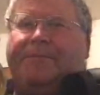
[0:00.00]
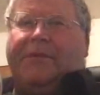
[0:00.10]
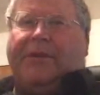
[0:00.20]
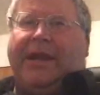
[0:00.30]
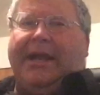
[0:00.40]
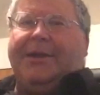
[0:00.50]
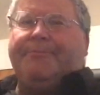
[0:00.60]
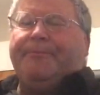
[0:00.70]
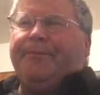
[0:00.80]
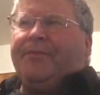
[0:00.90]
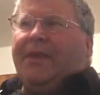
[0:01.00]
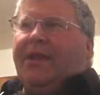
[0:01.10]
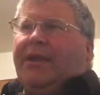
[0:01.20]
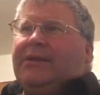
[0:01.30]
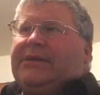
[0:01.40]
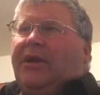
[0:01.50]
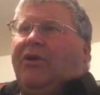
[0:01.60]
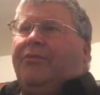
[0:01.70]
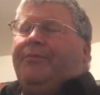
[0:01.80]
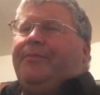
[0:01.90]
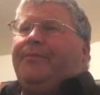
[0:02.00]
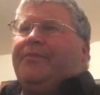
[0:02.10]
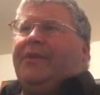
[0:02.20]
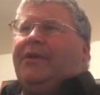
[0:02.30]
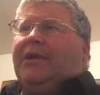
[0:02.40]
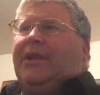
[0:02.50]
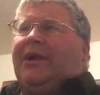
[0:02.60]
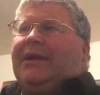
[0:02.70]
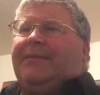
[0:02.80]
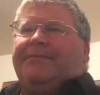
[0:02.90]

Okay? So, good luck